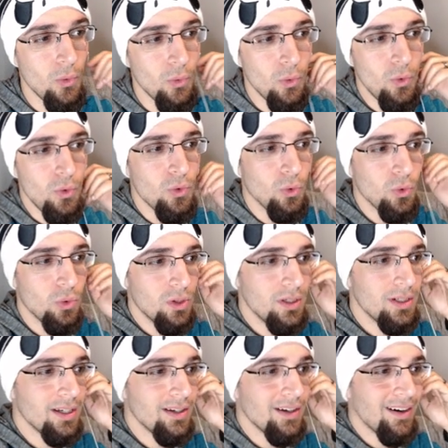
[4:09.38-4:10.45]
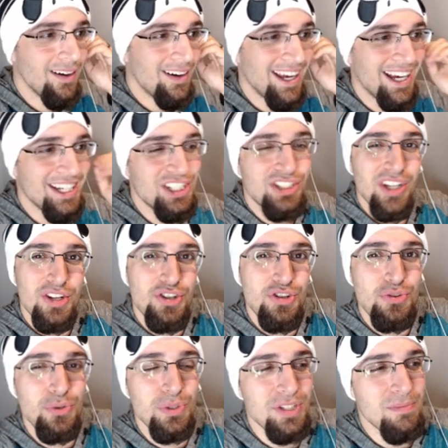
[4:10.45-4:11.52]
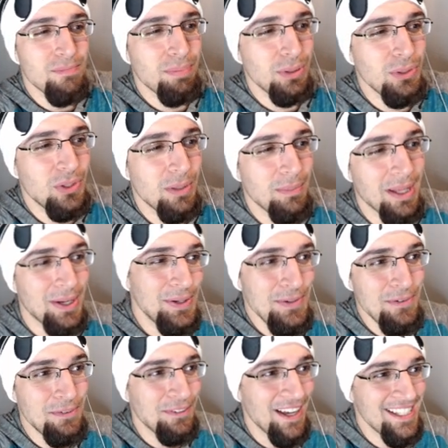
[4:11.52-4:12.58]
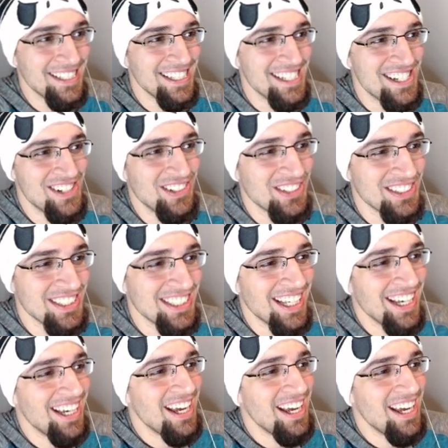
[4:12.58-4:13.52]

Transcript: ooh okay i just saw jewels in blue and i'm like ooh fancy jewels